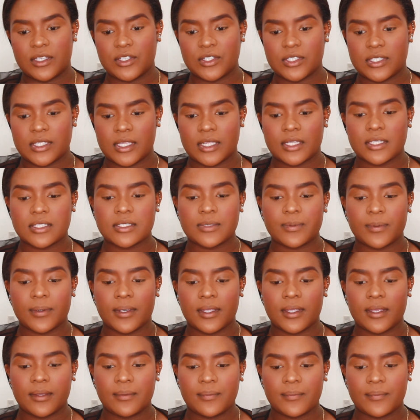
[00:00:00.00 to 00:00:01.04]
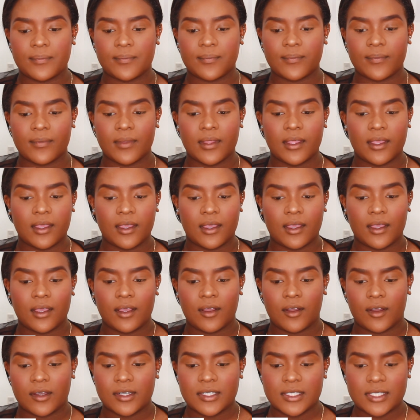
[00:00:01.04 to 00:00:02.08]
Finish Setting Spray.
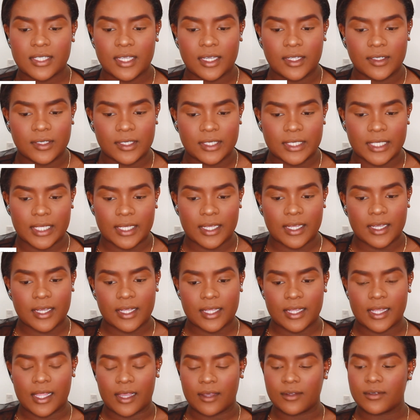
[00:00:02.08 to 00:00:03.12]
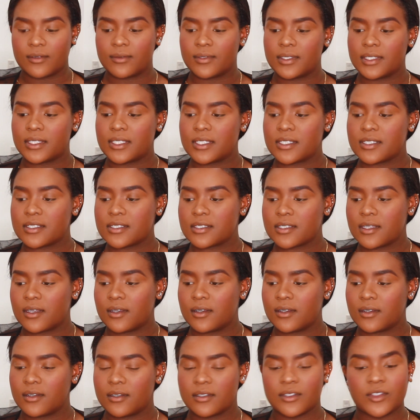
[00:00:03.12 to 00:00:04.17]
Honestly, I look like a clown with these
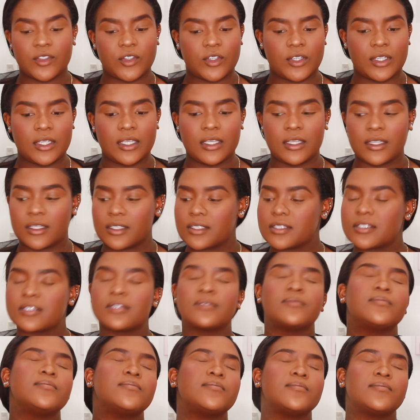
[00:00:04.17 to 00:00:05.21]
cheeks.